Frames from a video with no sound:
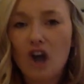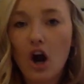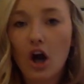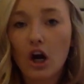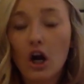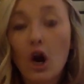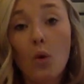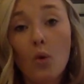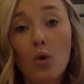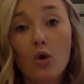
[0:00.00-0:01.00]
are
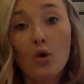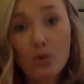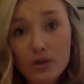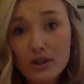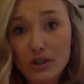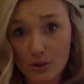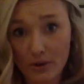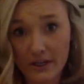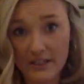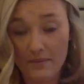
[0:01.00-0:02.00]
who the
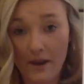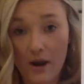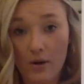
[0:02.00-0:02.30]
story is about,